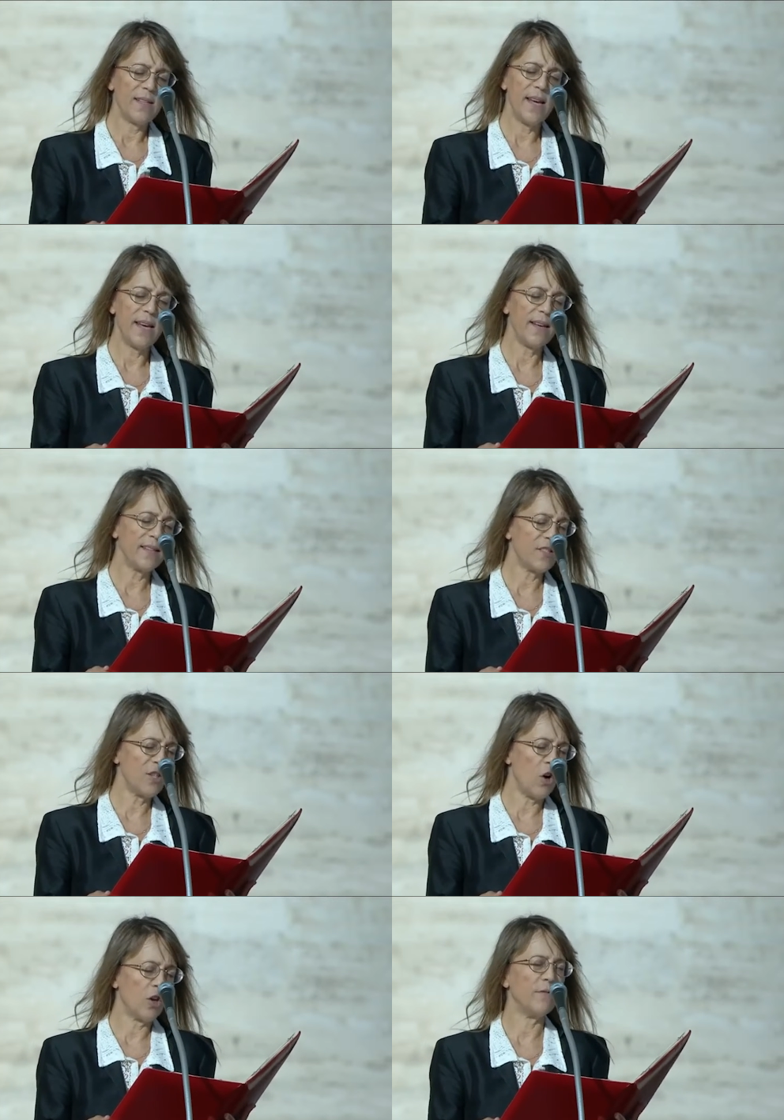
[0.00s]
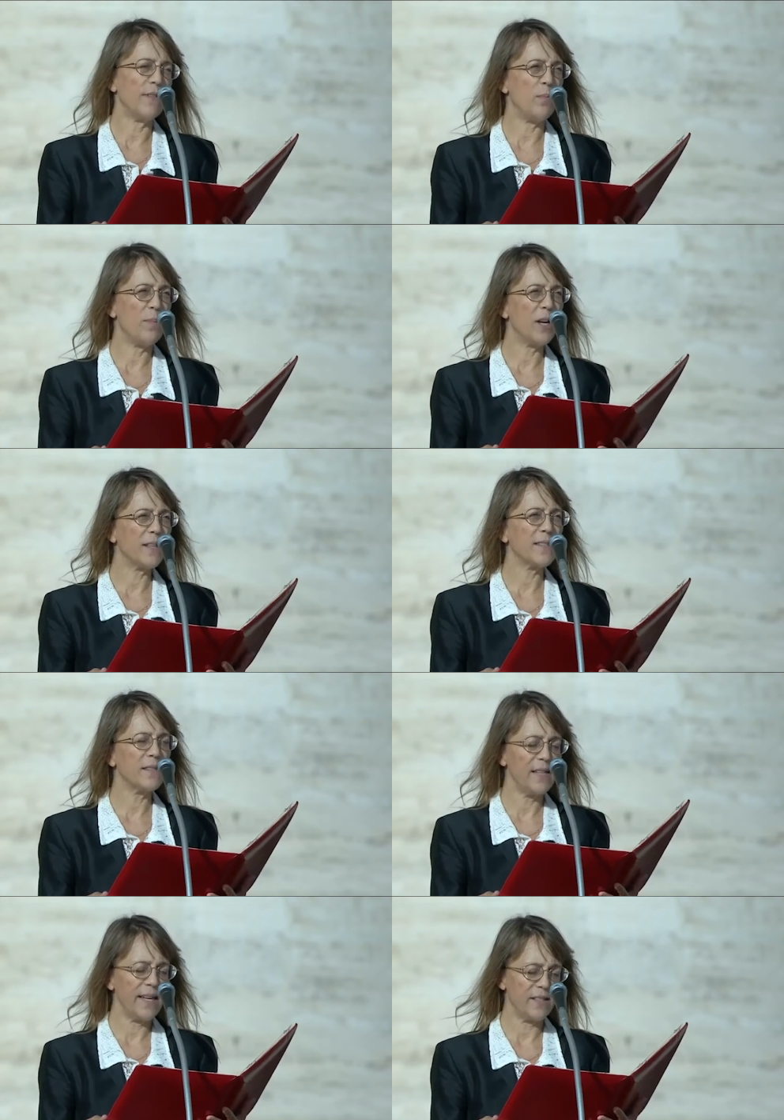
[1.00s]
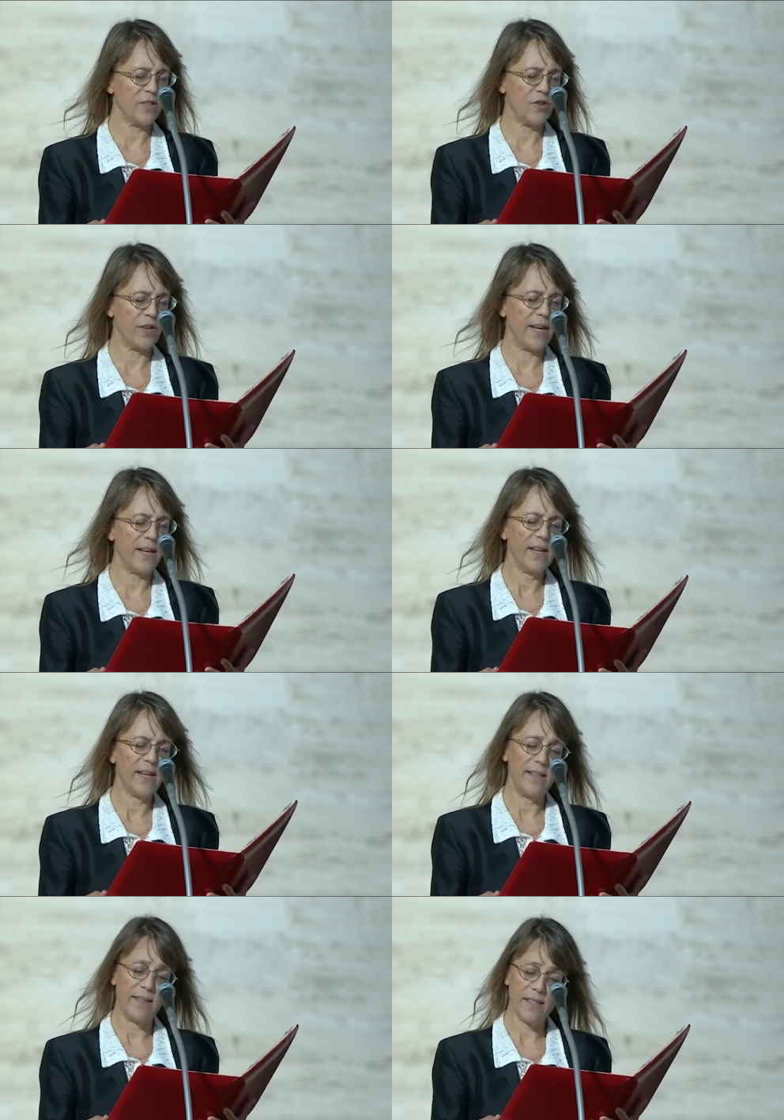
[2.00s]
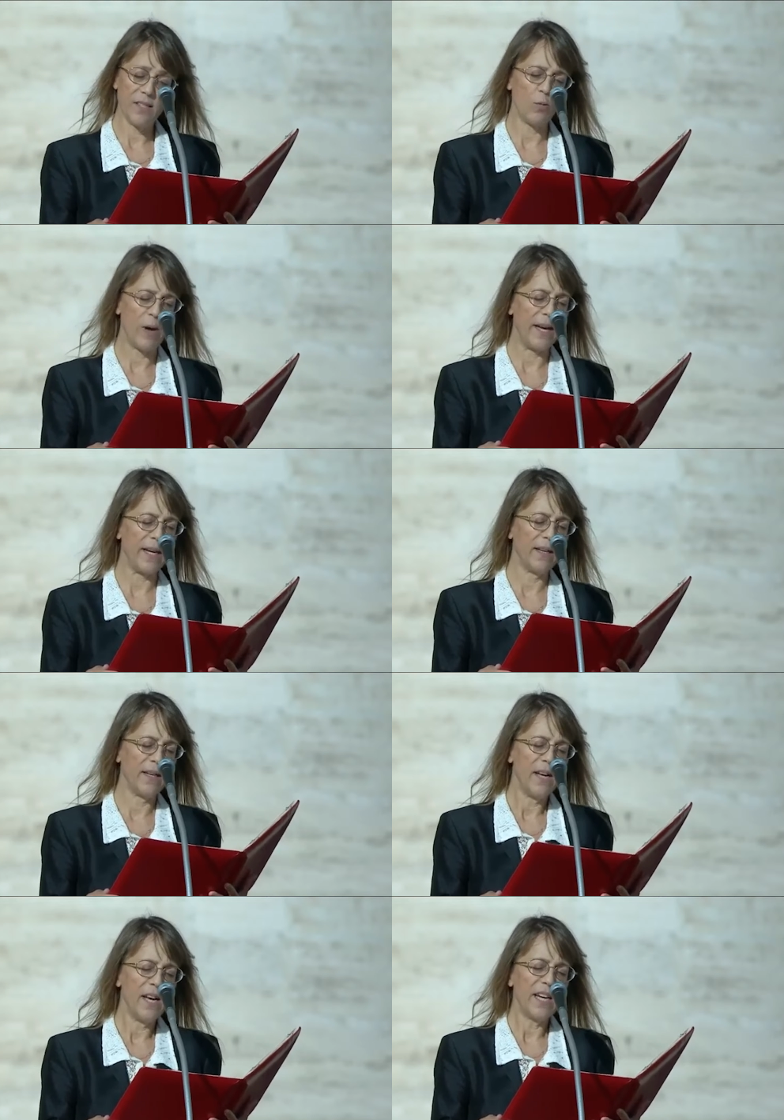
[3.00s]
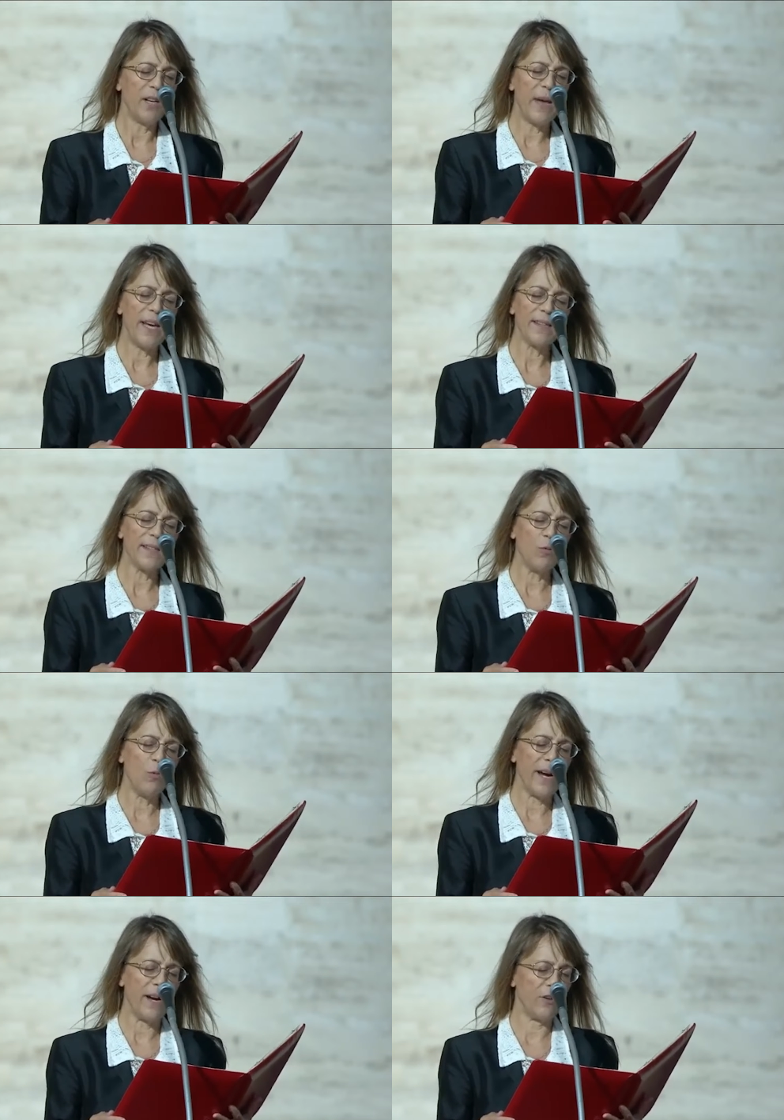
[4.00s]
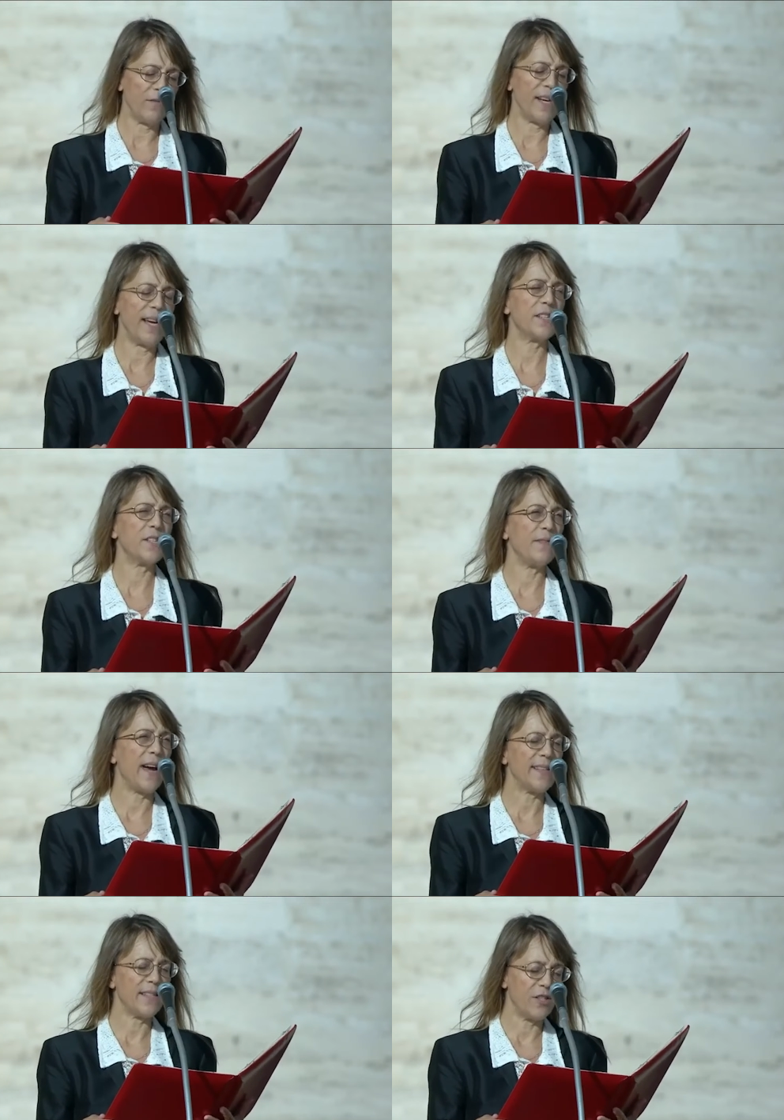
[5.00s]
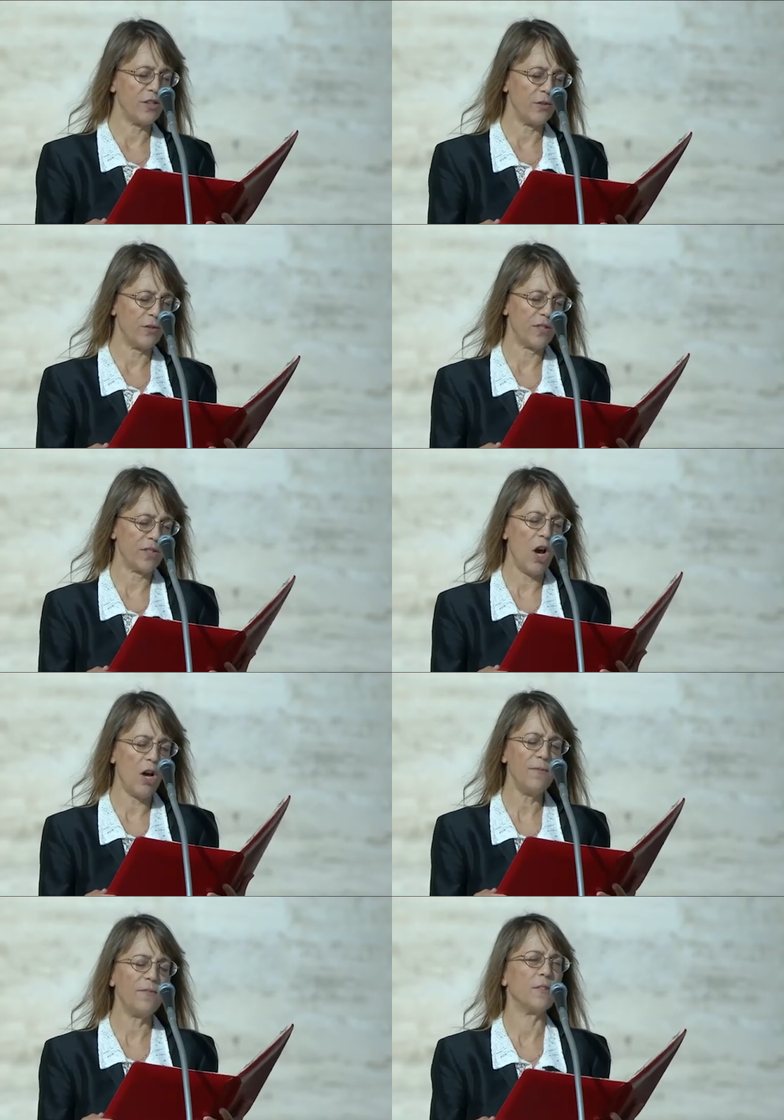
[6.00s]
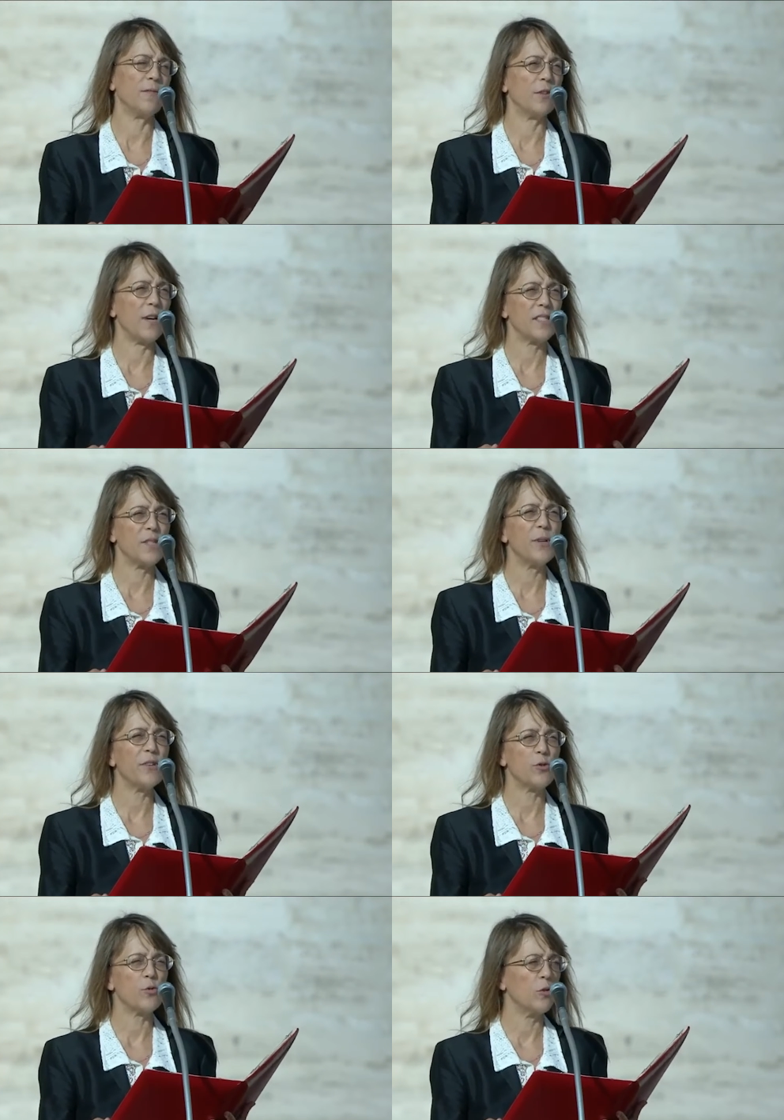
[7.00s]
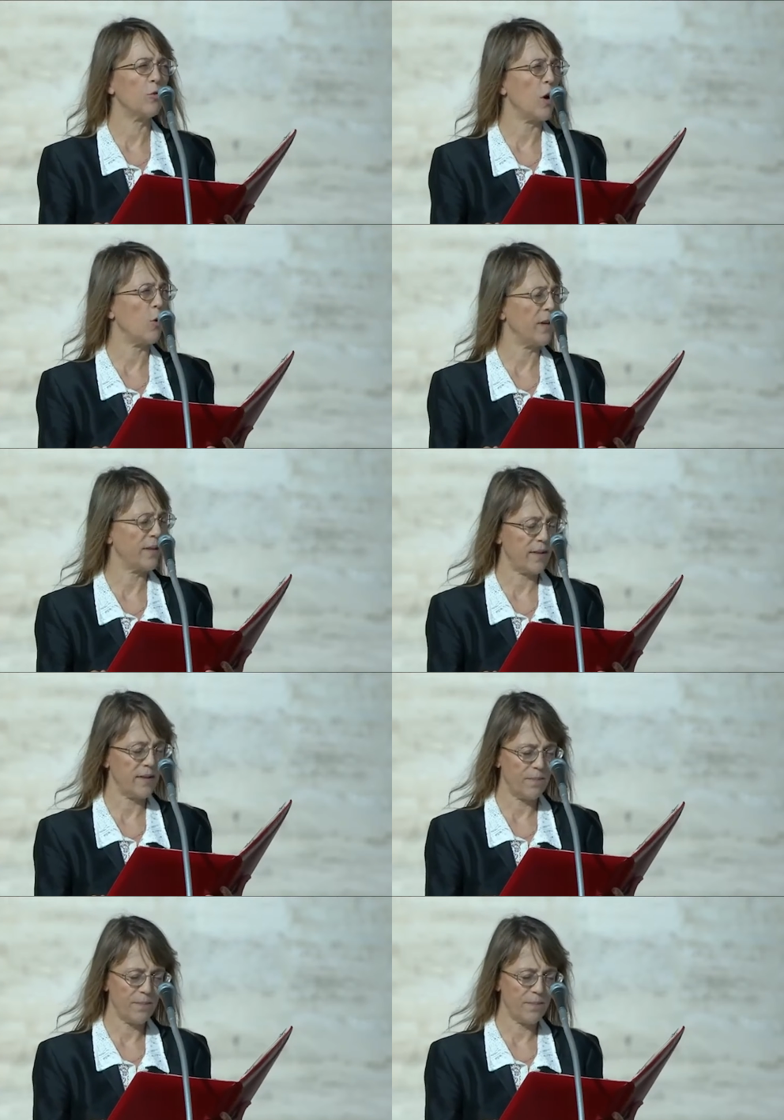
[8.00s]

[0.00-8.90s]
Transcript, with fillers: Taking stock of our personal history in this way can make us aware of negative attitudes harmful for our spiritual growth,